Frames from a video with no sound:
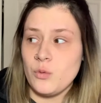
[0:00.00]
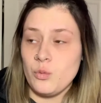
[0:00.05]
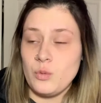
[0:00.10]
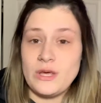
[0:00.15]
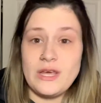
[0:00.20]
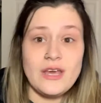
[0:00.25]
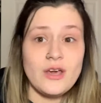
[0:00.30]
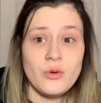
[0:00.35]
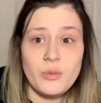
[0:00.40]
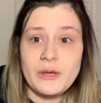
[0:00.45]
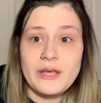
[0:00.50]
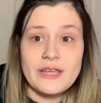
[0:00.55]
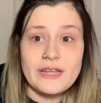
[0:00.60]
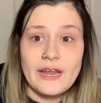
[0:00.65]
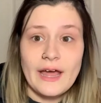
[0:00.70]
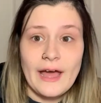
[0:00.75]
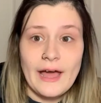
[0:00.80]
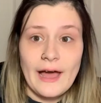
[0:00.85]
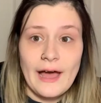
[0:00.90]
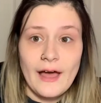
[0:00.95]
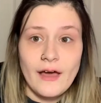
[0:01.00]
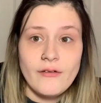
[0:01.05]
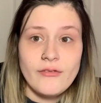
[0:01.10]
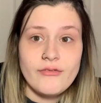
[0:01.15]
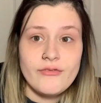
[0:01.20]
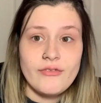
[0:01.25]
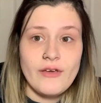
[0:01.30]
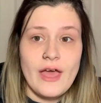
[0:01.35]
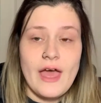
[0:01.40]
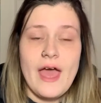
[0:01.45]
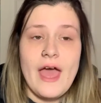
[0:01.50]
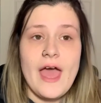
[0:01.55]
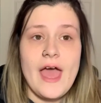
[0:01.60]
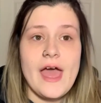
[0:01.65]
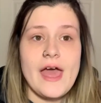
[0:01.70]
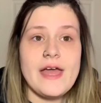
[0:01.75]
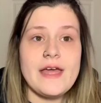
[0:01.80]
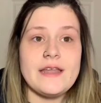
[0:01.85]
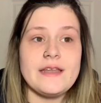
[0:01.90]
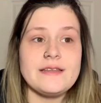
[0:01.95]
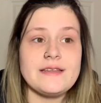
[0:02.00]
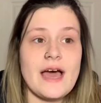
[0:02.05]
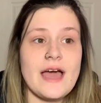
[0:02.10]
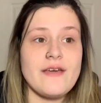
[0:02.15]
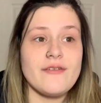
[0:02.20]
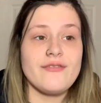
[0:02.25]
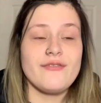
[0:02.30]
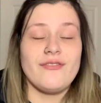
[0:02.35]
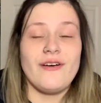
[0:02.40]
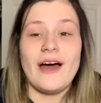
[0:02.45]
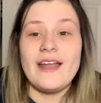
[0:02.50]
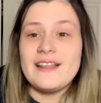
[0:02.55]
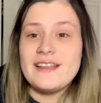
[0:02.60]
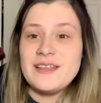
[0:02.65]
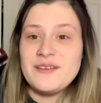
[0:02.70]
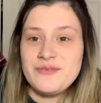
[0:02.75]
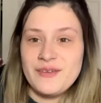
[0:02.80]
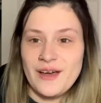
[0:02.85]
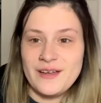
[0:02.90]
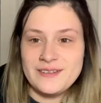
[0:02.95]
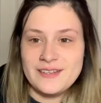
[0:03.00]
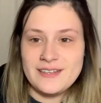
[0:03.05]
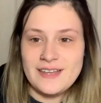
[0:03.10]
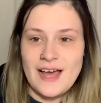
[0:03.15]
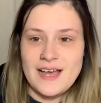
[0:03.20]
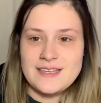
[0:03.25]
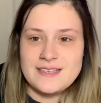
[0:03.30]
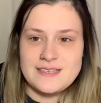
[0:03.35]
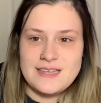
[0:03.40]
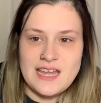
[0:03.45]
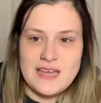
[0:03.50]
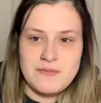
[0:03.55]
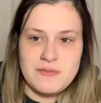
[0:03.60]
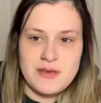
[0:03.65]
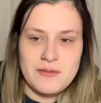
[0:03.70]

week and a half, and I finally found it last night.